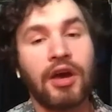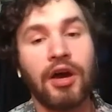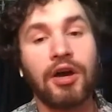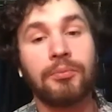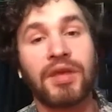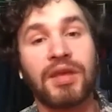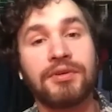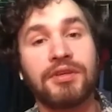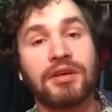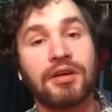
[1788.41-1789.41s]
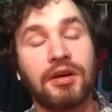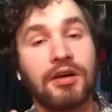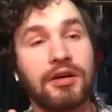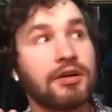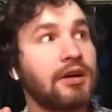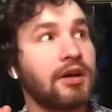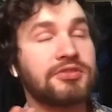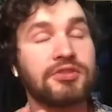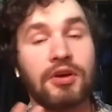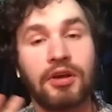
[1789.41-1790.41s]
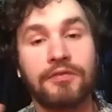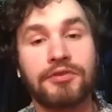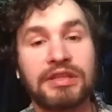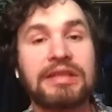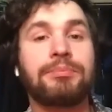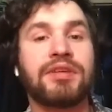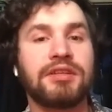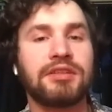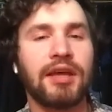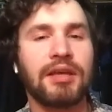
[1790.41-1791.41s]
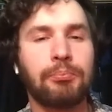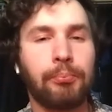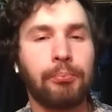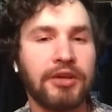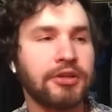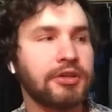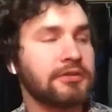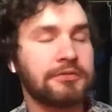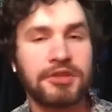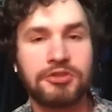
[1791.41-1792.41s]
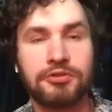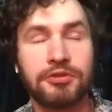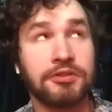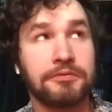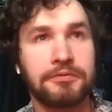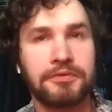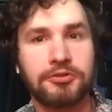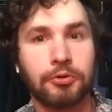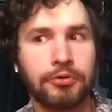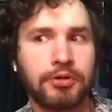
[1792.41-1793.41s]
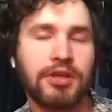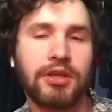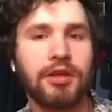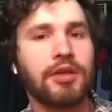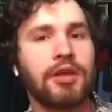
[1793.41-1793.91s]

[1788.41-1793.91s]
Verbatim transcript: um, maybe uh, a song off your E P like Better featuring Victoria.